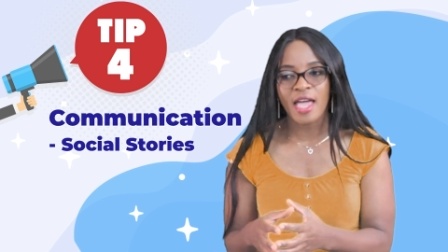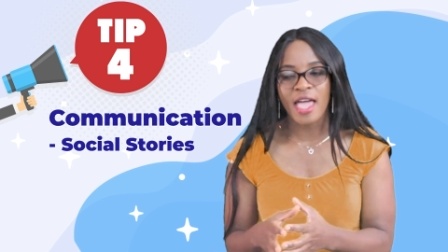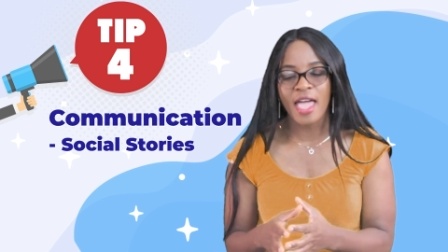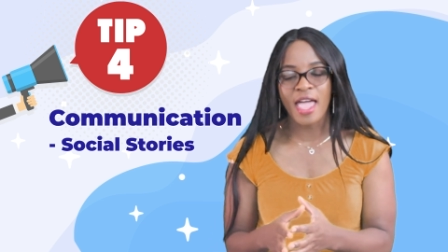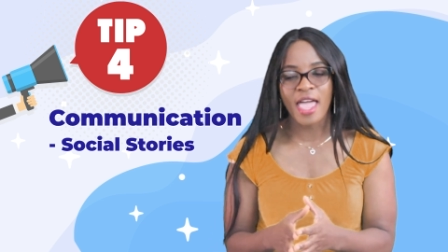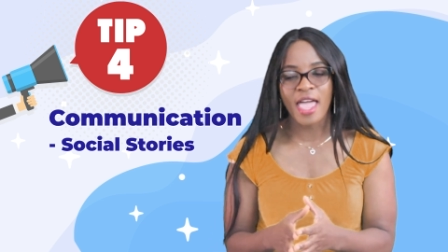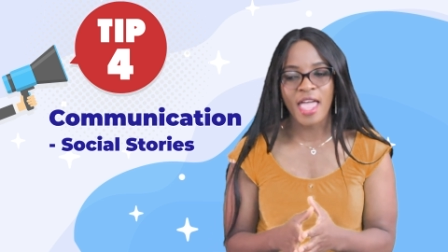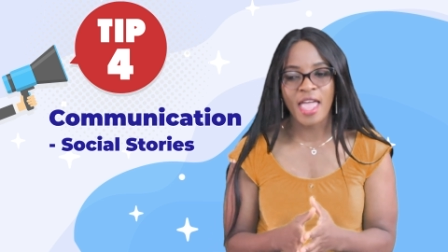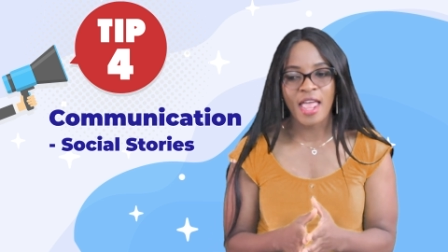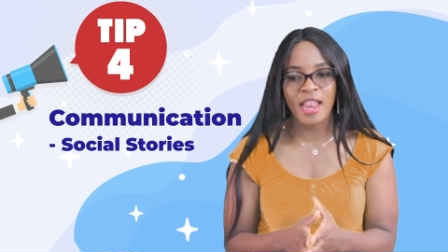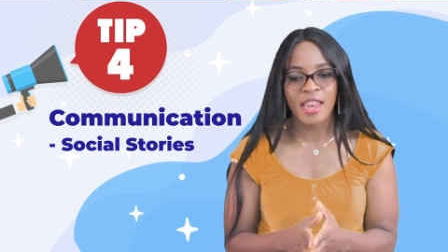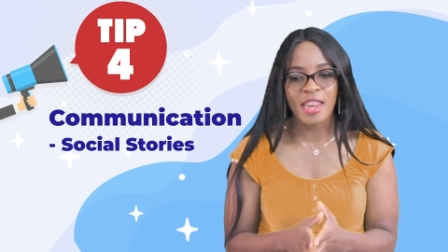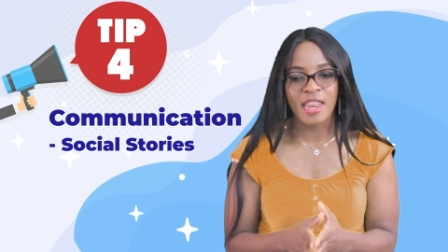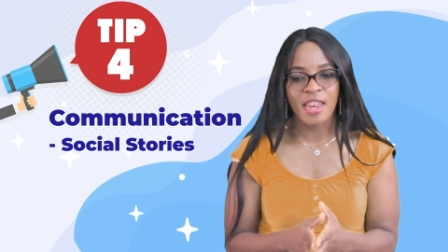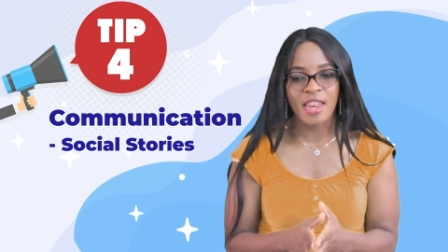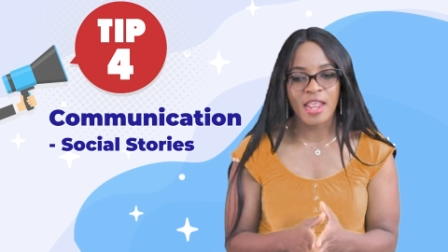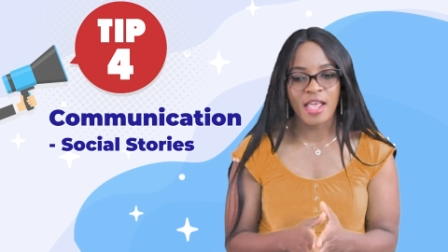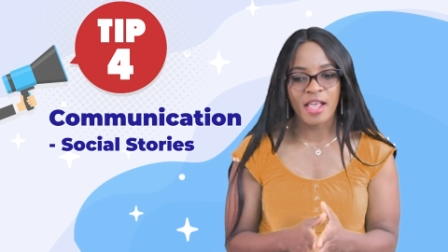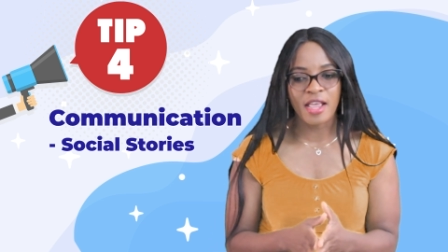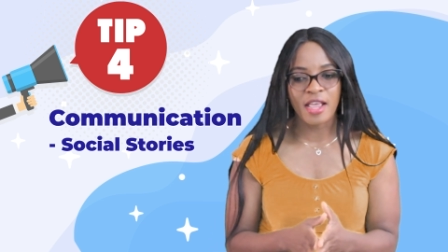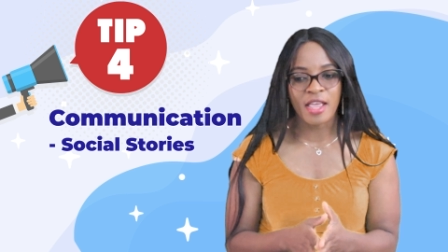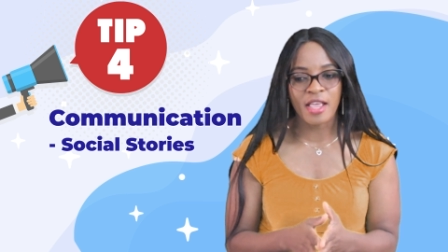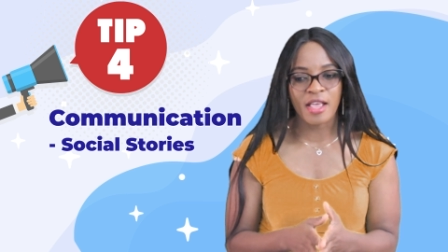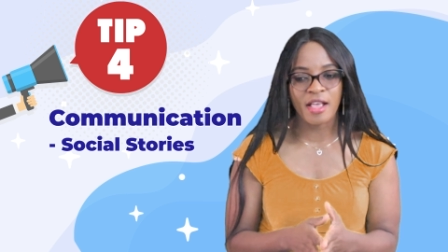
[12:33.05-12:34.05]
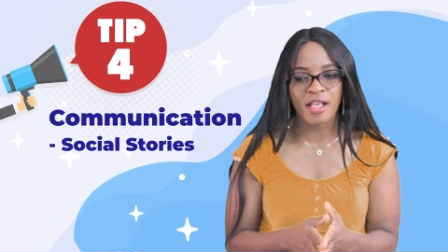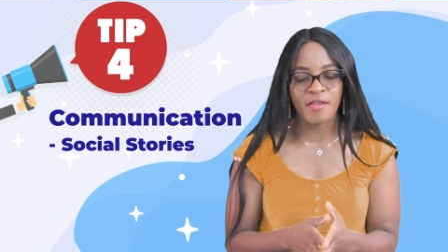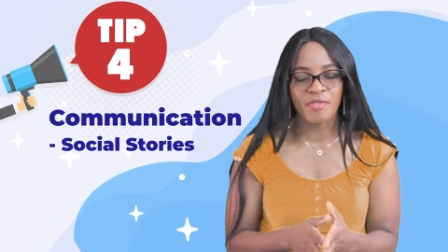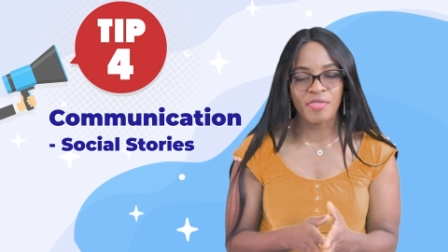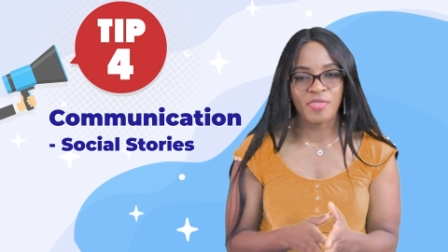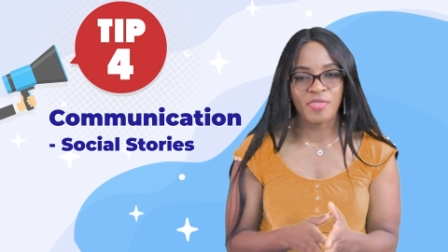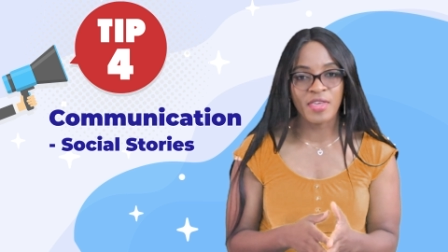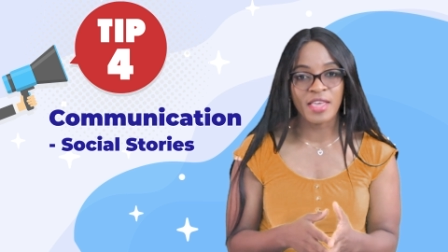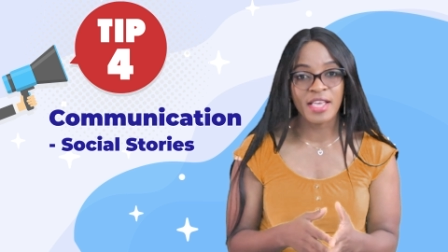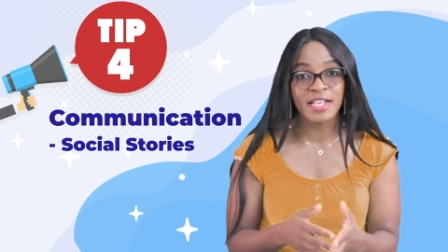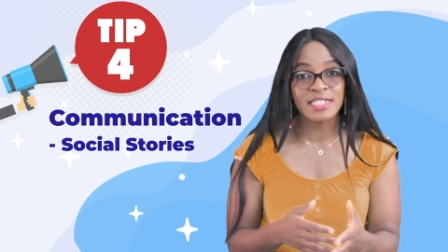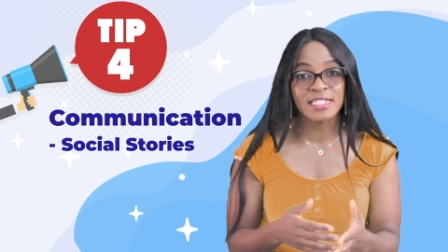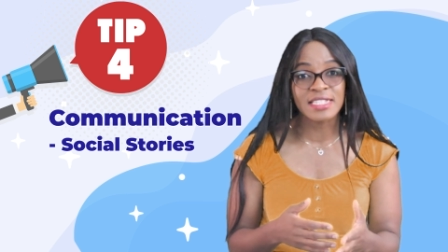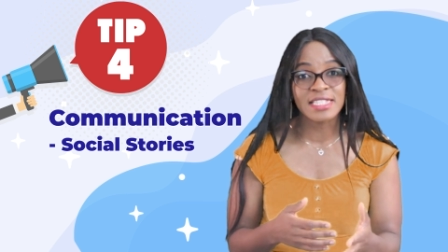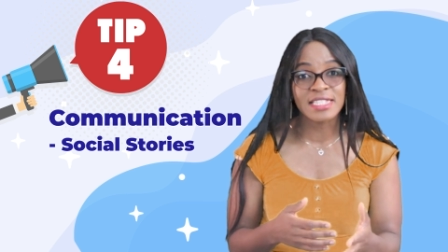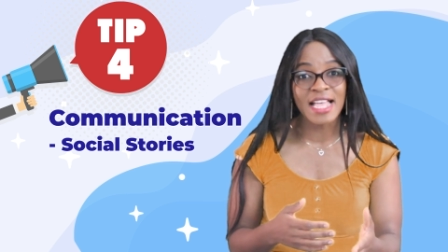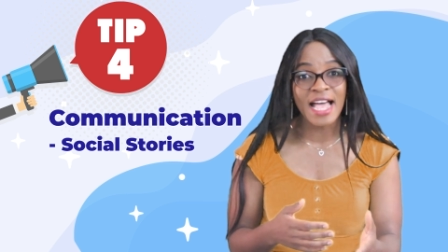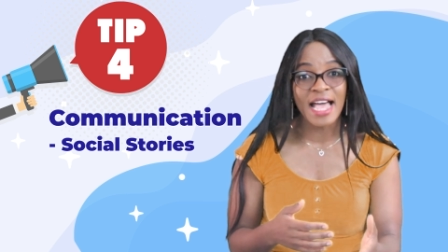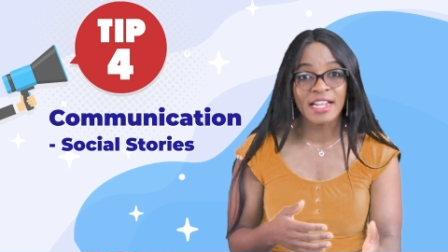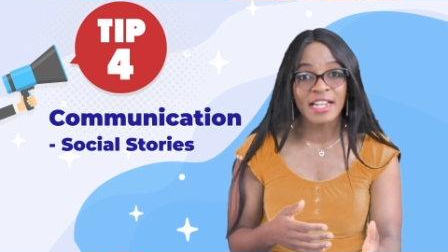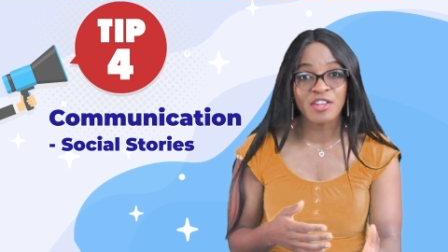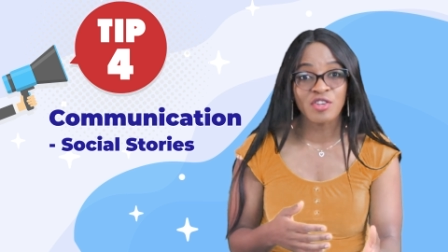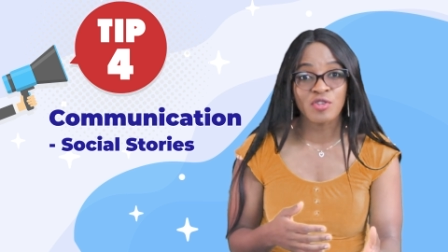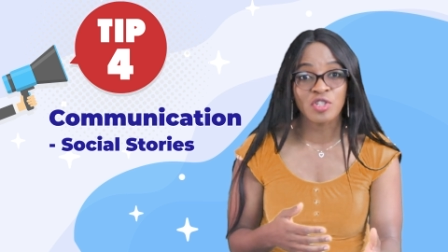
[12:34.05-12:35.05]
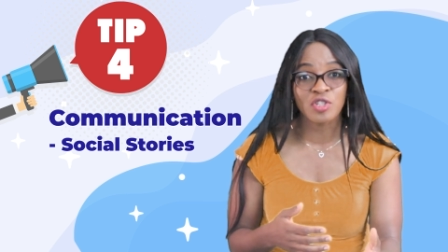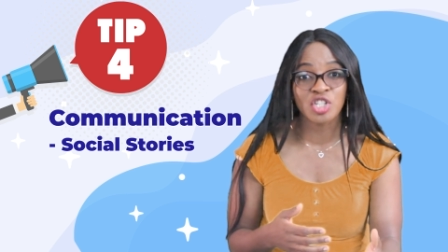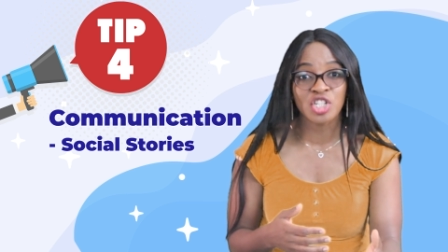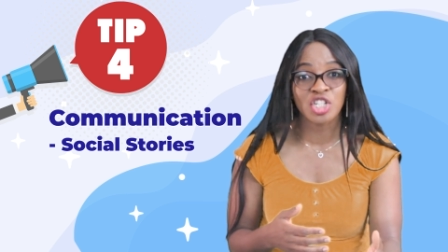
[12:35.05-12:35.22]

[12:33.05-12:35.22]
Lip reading: and things that your